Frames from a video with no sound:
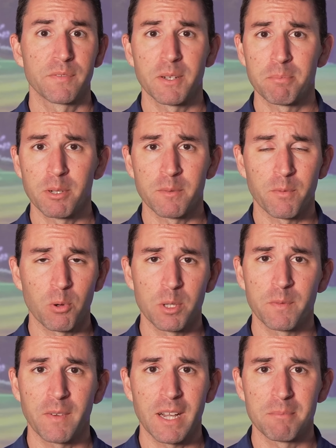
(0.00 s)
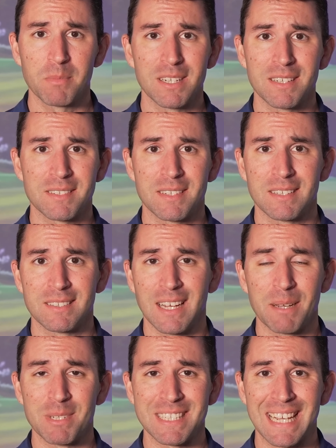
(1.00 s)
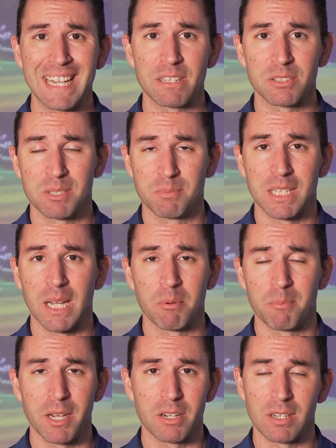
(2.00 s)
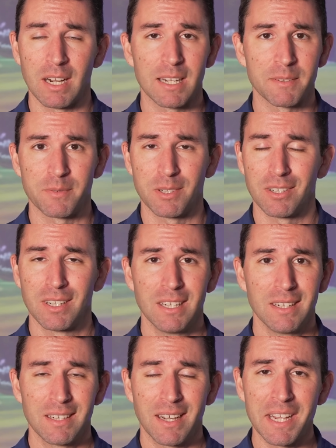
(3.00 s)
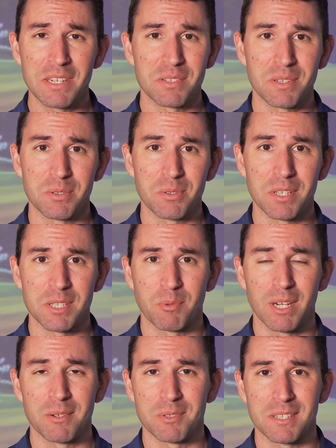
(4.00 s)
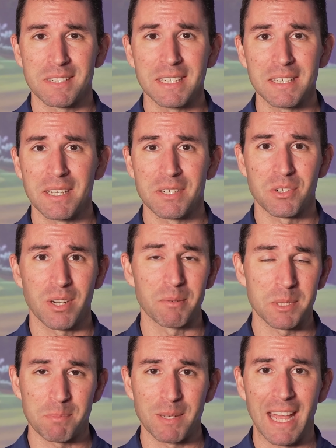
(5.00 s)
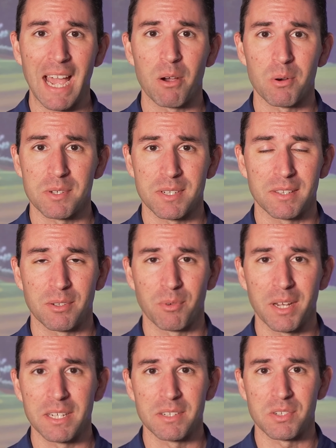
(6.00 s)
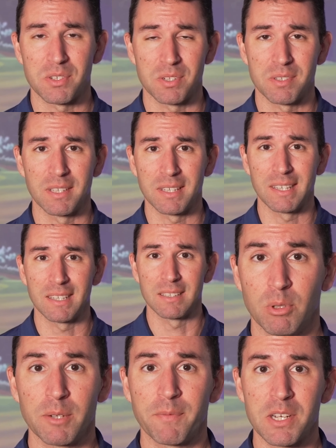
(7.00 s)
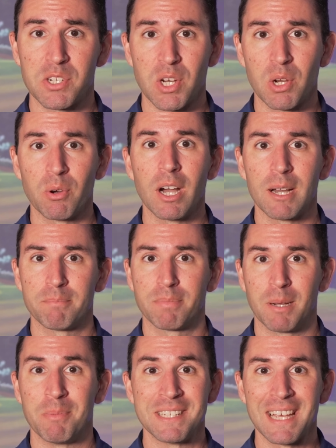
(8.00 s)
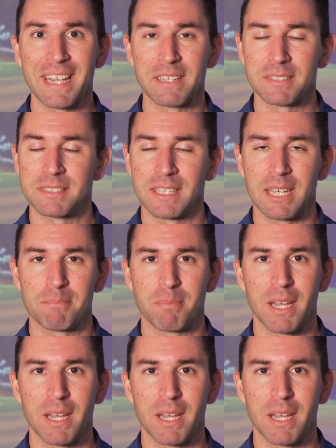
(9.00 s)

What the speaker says: if I put 45 minutes in, I'm entitled to become a better golfer? I used to do this when I was a teenager. I would spend hours at the range just thinking, well, if I show up, I'm entitled to get